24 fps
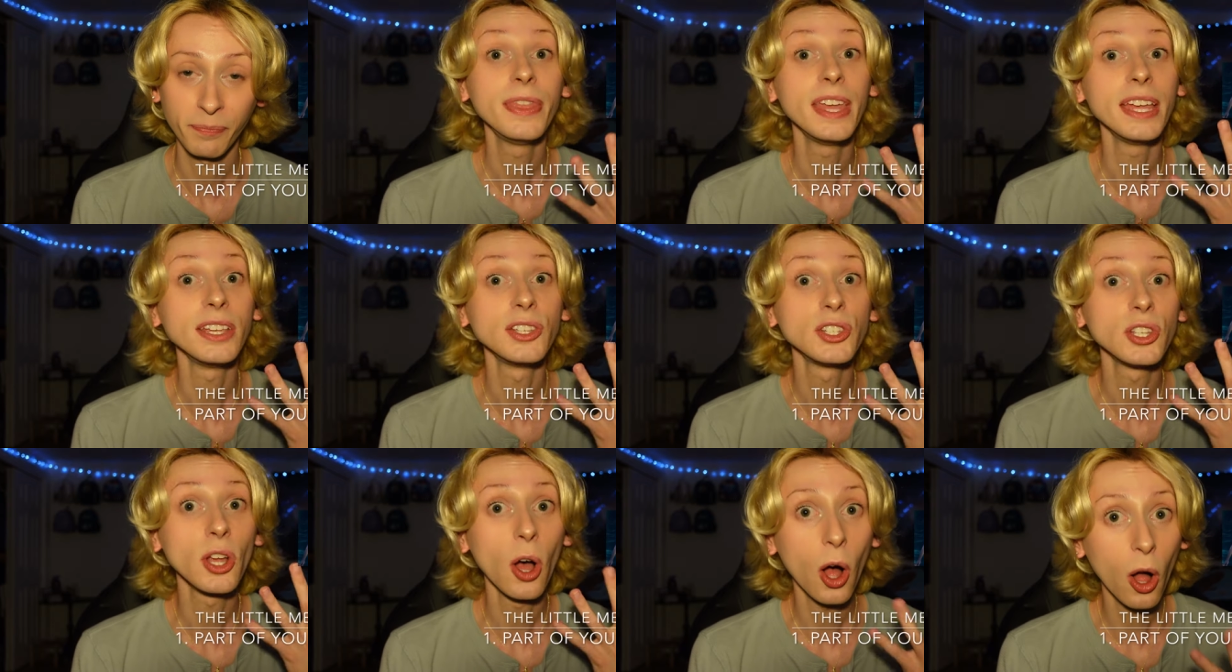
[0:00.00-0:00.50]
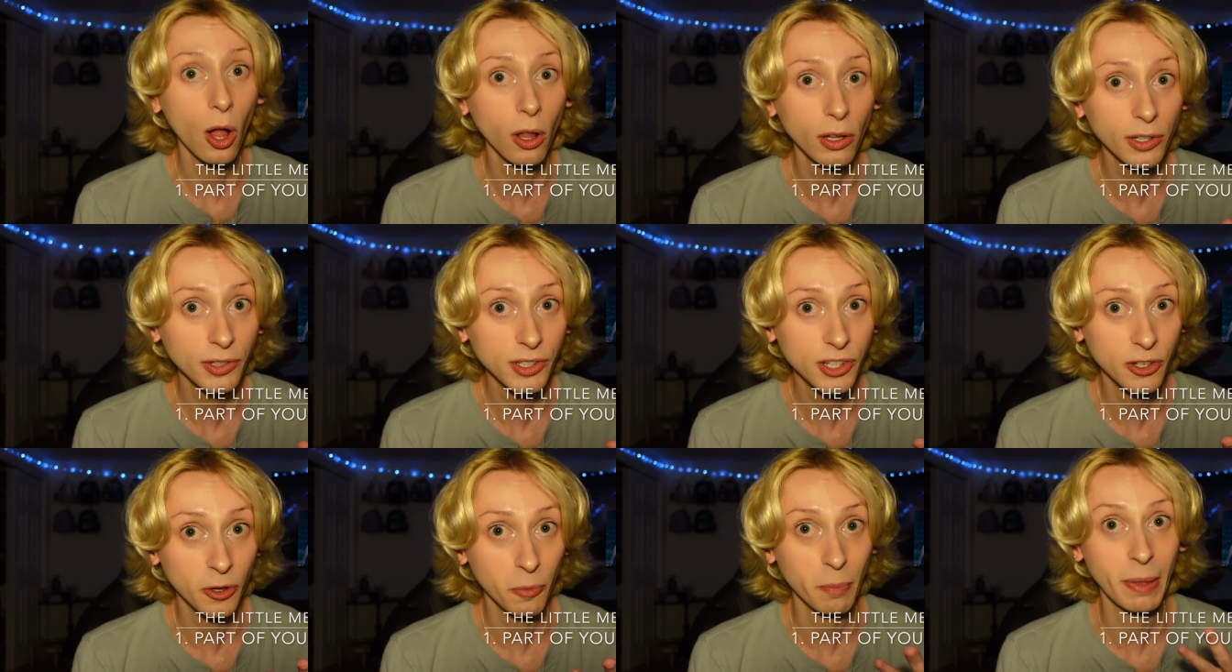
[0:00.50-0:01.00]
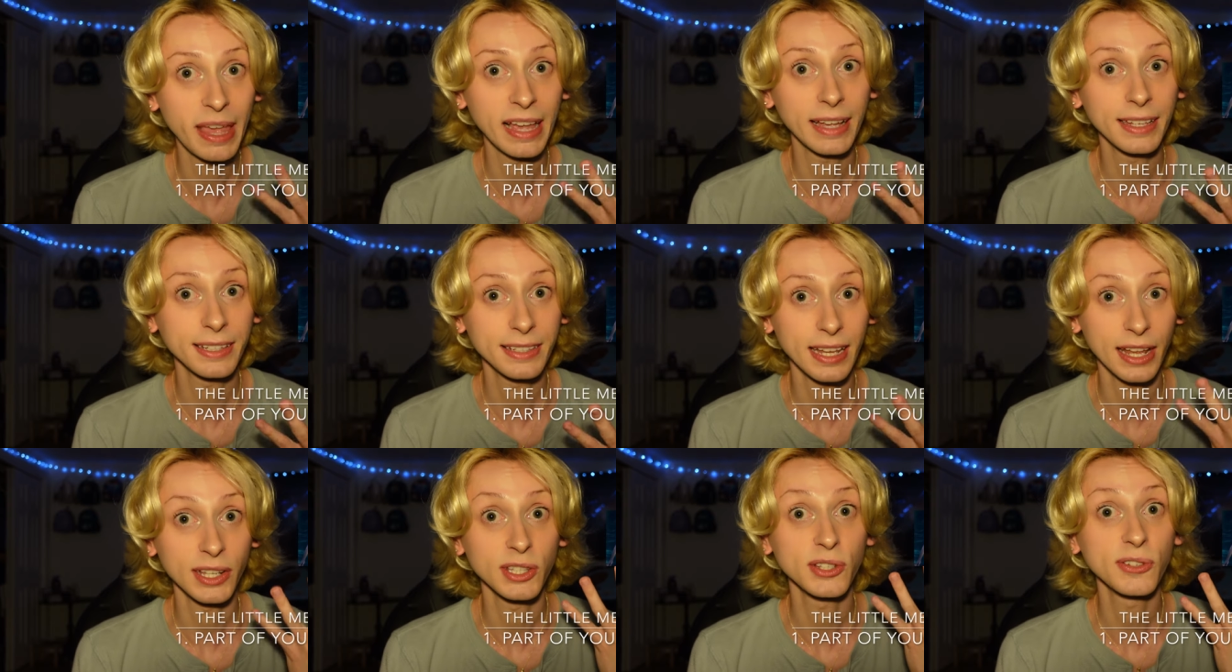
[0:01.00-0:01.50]
This also makes
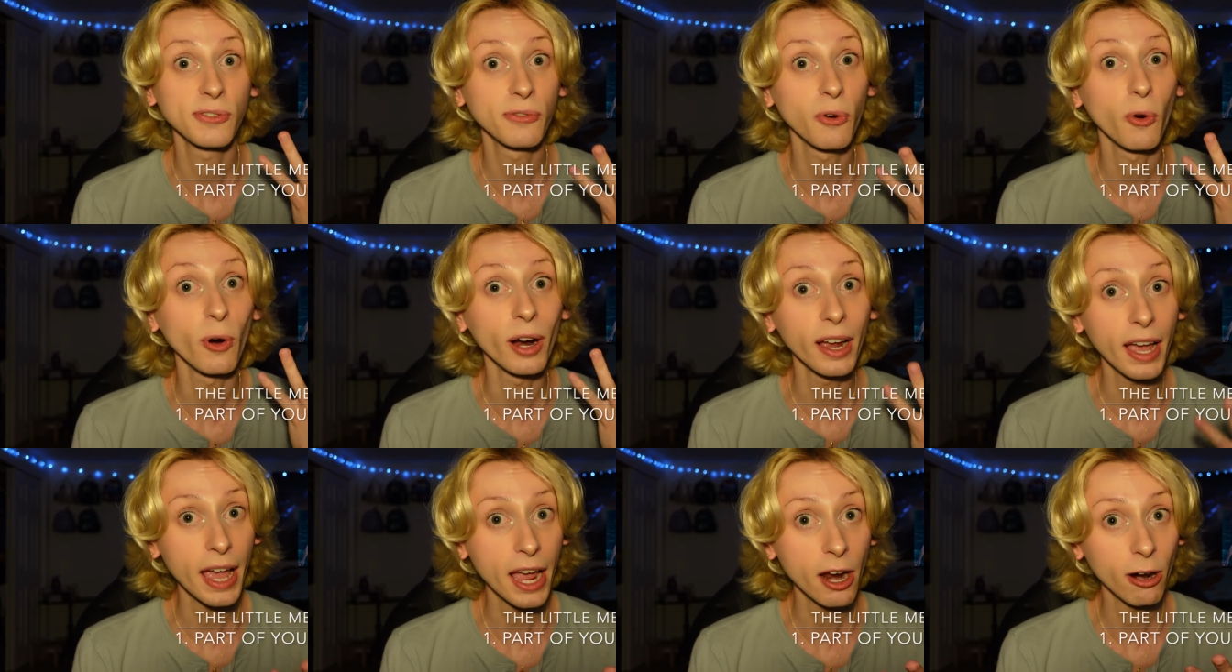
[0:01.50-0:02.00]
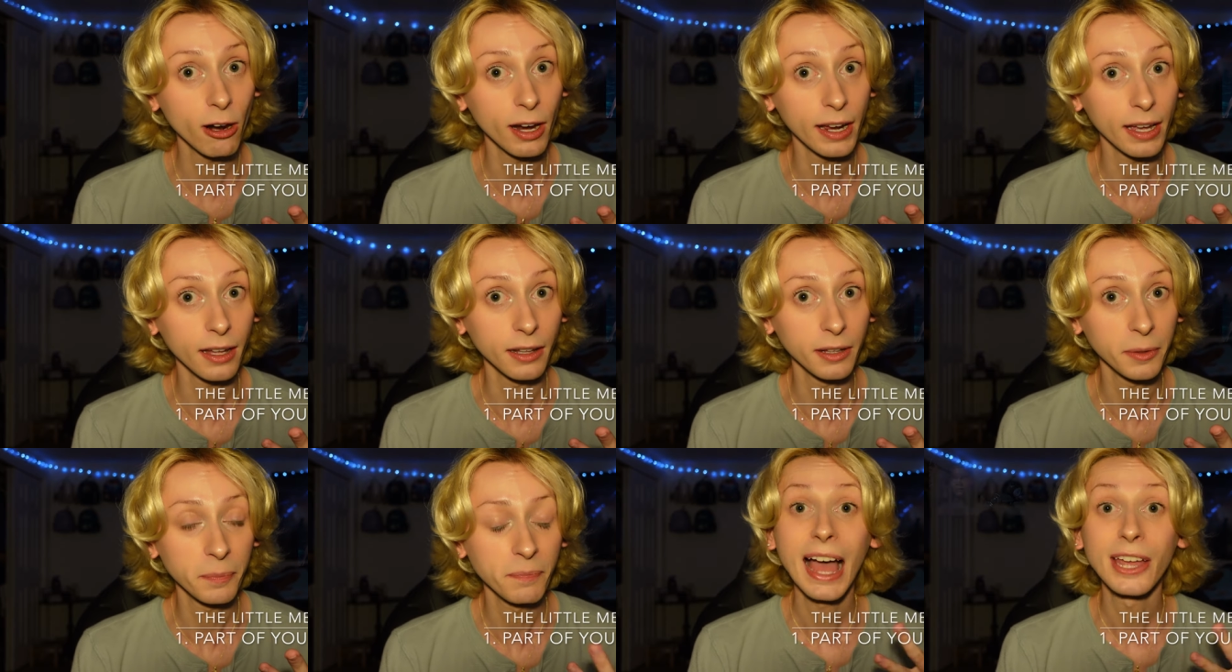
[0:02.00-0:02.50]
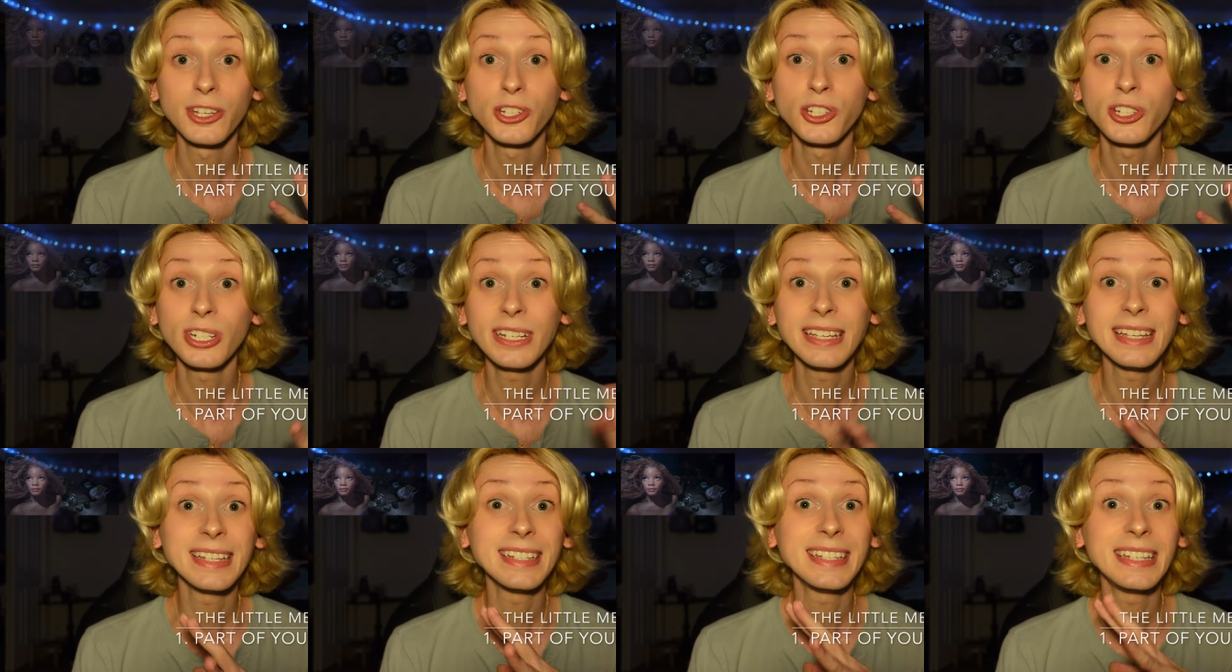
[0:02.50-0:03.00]
sense for Ariel, as
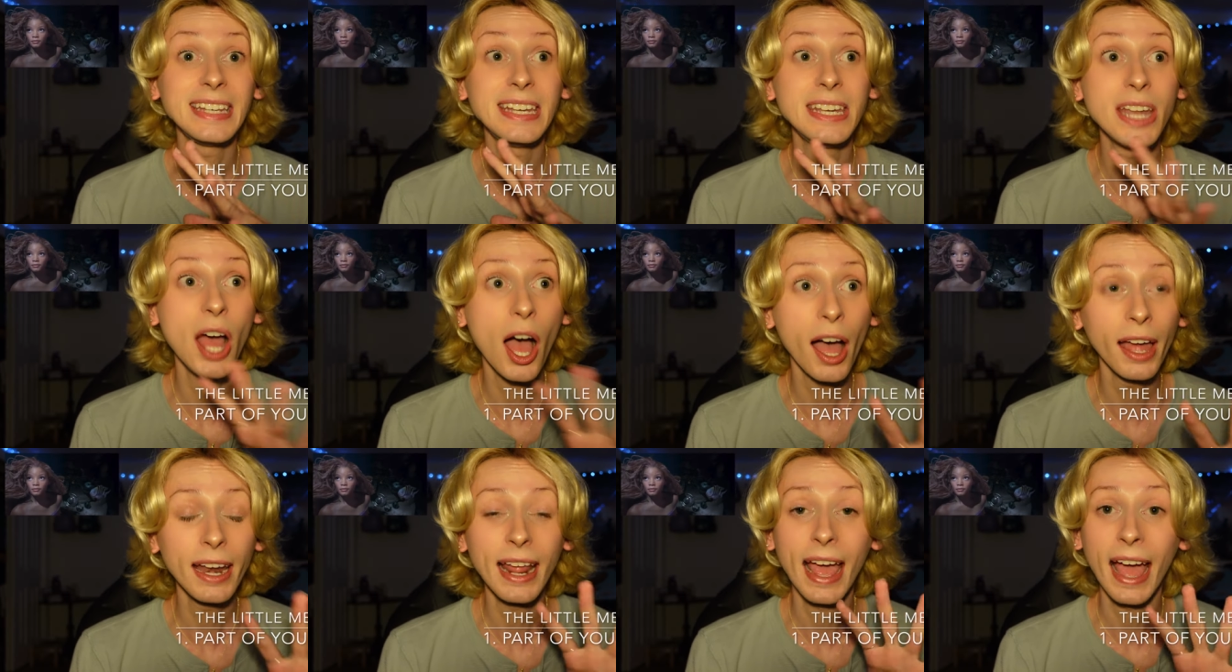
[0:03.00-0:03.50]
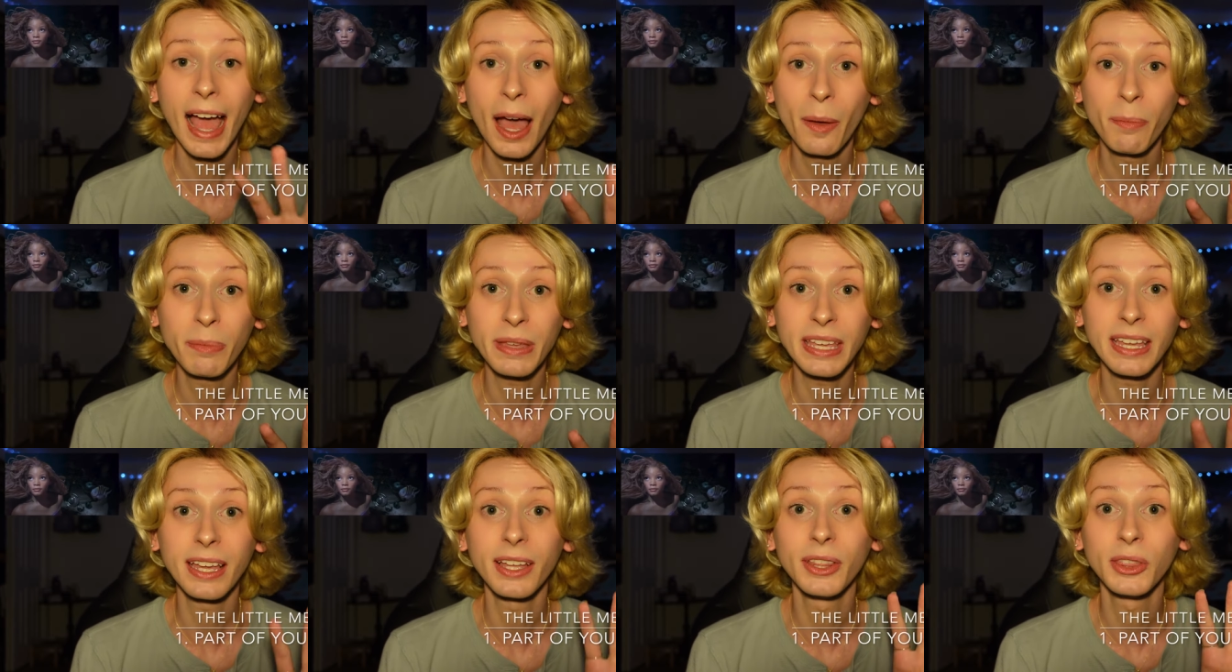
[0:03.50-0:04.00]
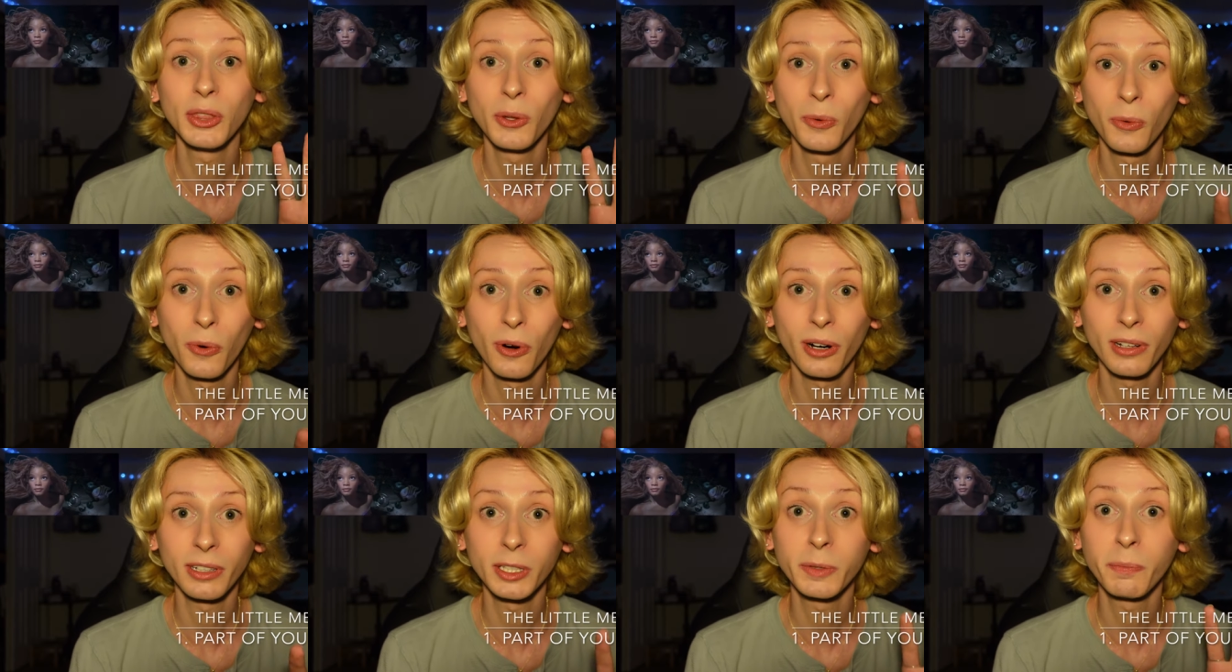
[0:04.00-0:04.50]
she is not happy in the
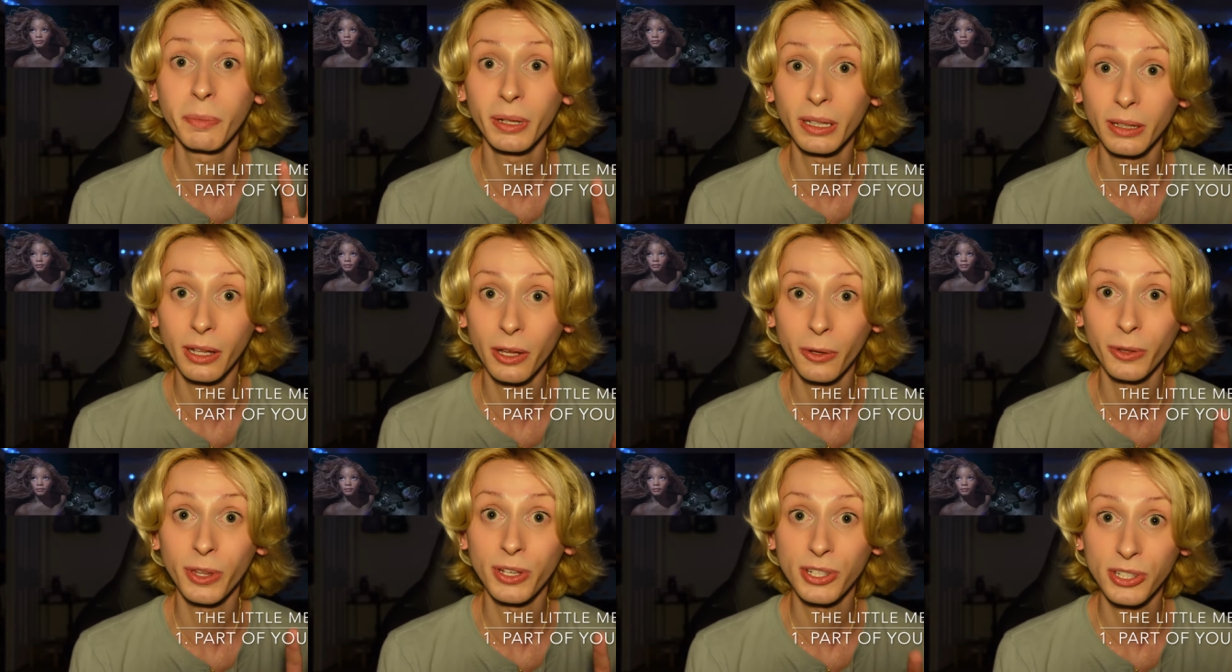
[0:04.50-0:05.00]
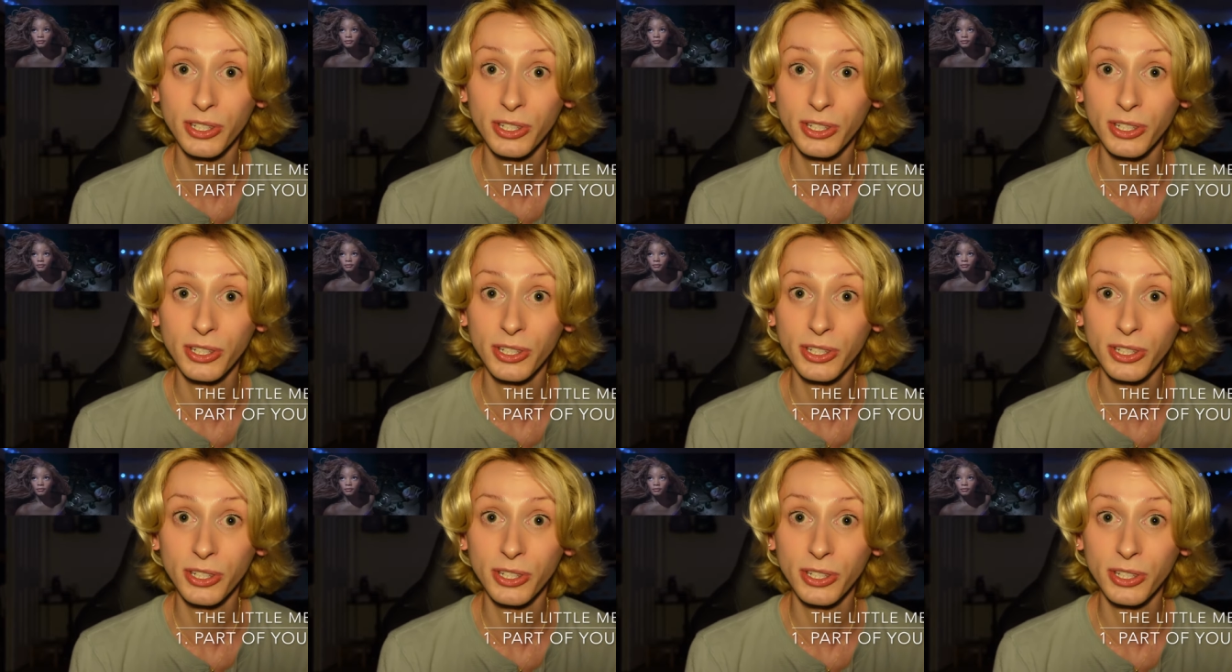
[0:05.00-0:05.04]
world below the